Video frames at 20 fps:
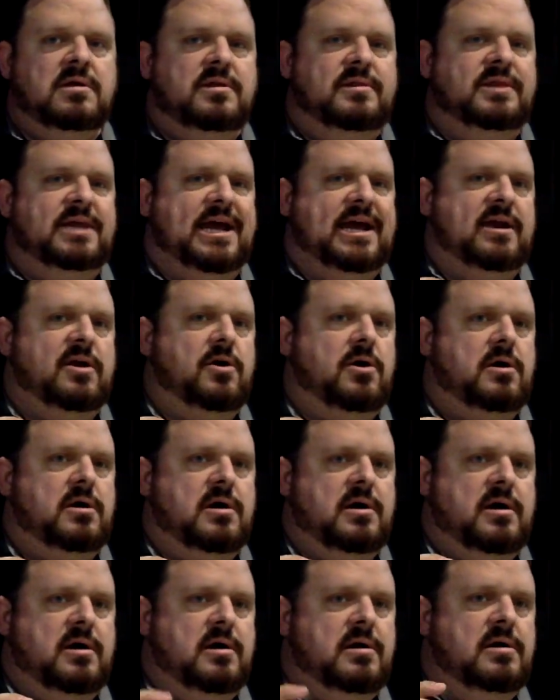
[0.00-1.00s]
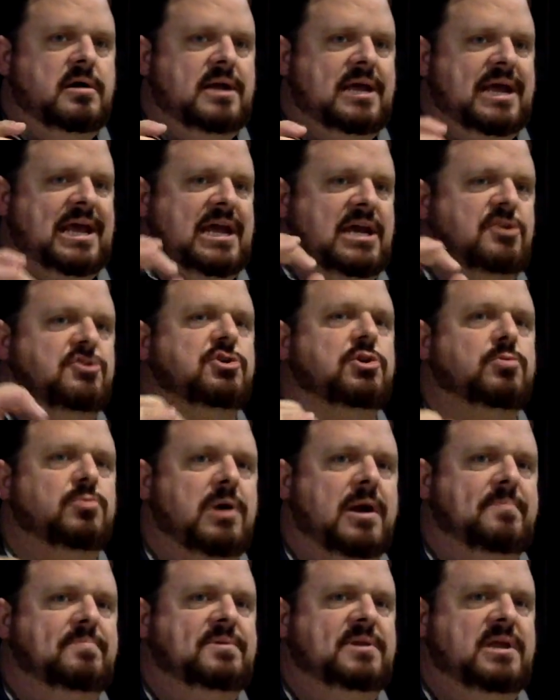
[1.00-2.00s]
that are
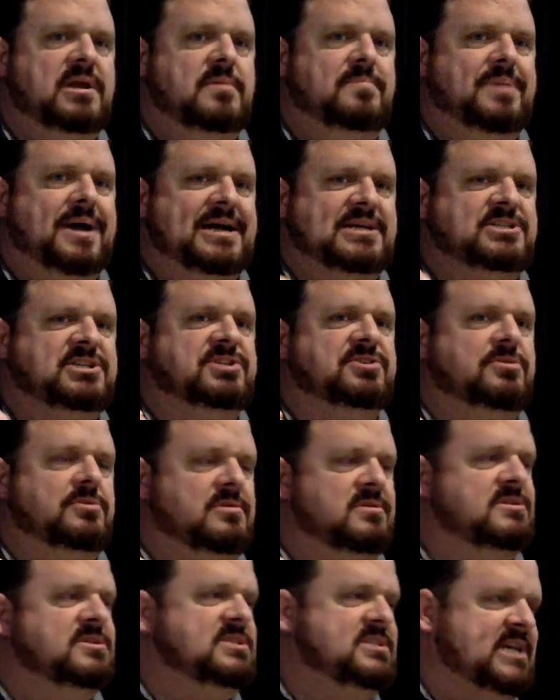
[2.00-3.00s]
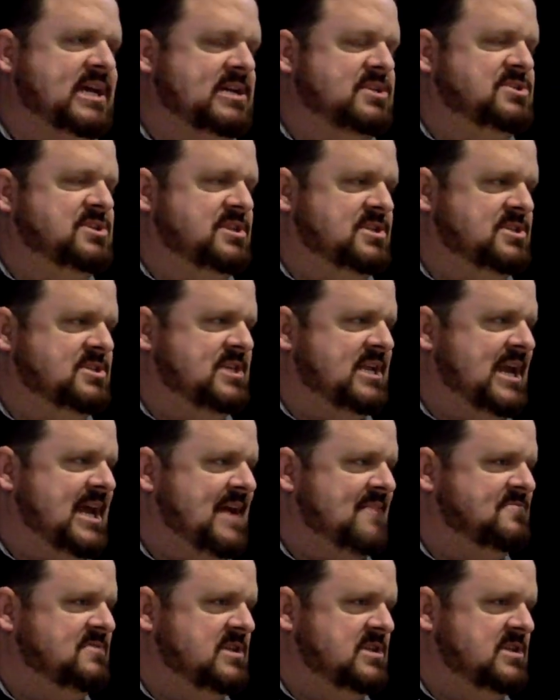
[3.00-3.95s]
interrupted by certain sections that have